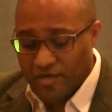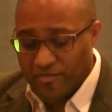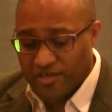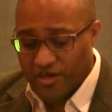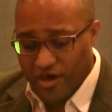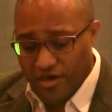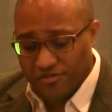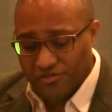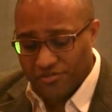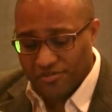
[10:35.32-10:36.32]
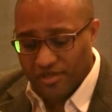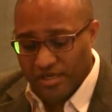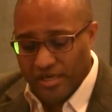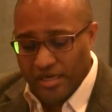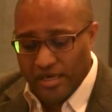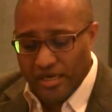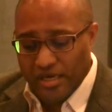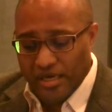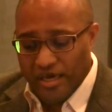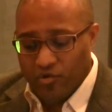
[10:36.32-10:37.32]
Because
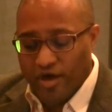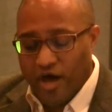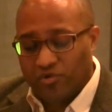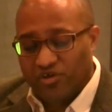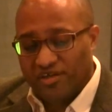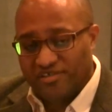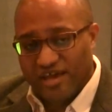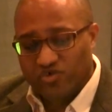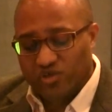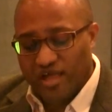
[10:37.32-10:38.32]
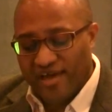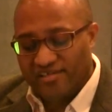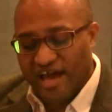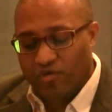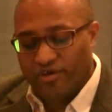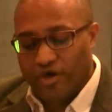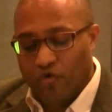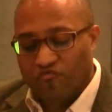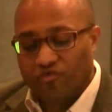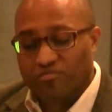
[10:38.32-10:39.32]
it will help you to contextualize how we
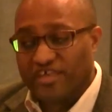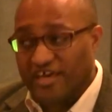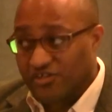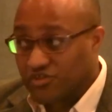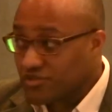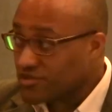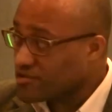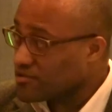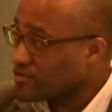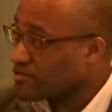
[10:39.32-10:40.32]
go from this,